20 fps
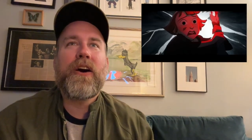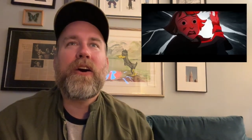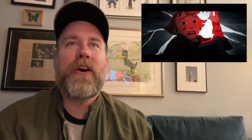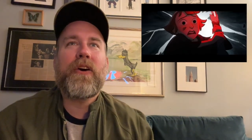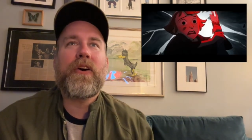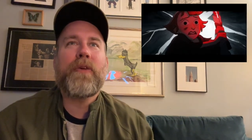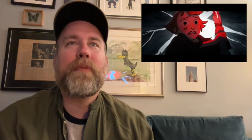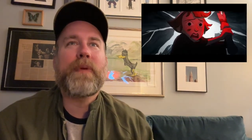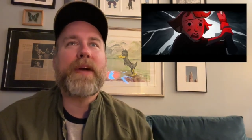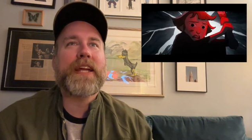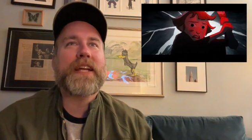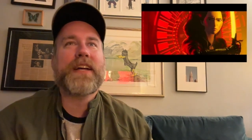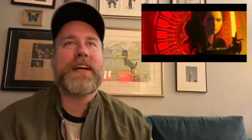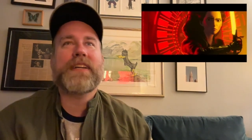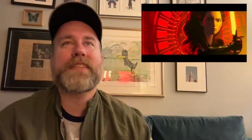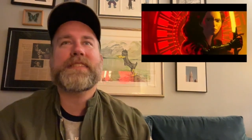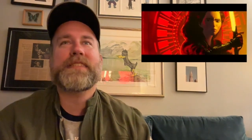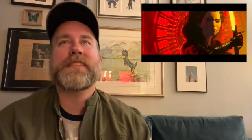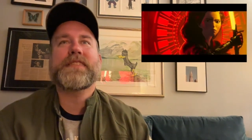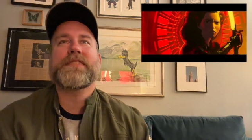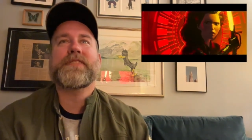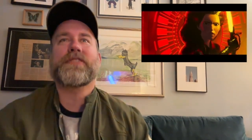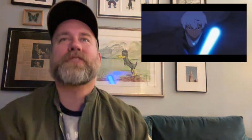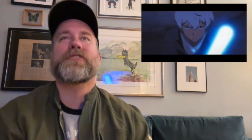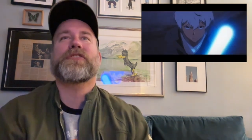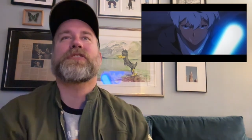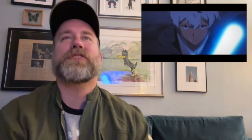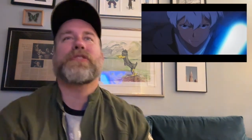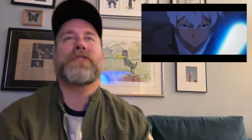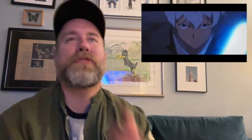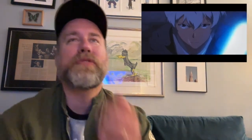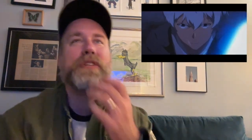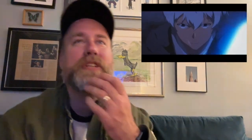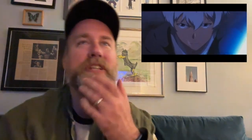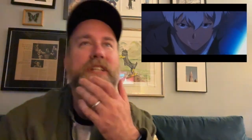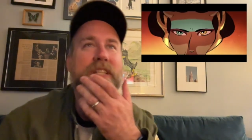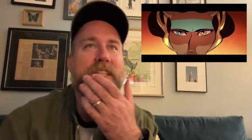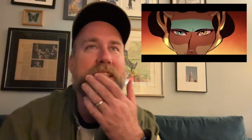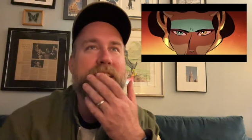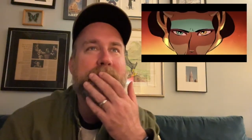Oh my gosh, this looks so
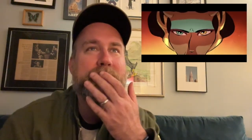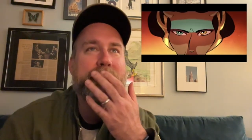good.